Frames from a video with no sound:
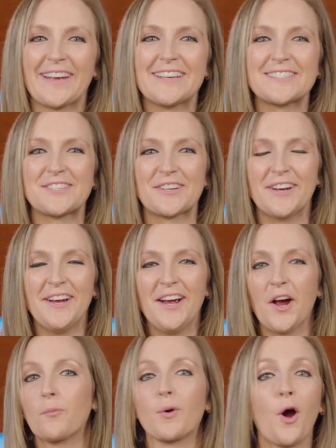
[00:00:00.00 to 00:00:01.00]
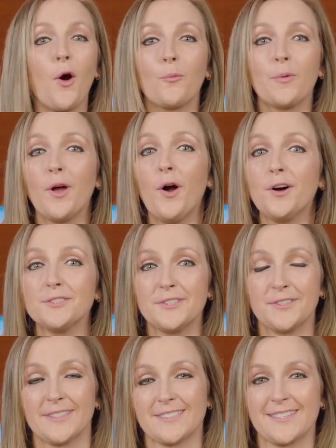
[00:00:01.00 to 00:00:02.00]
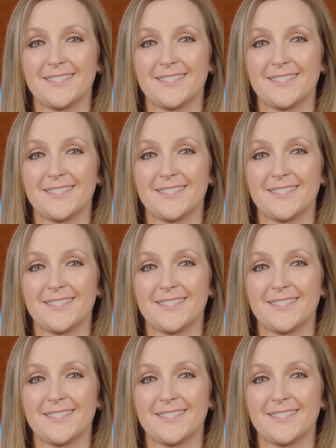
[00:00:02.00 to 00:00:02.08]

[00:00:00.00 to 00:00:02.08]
because we all do this.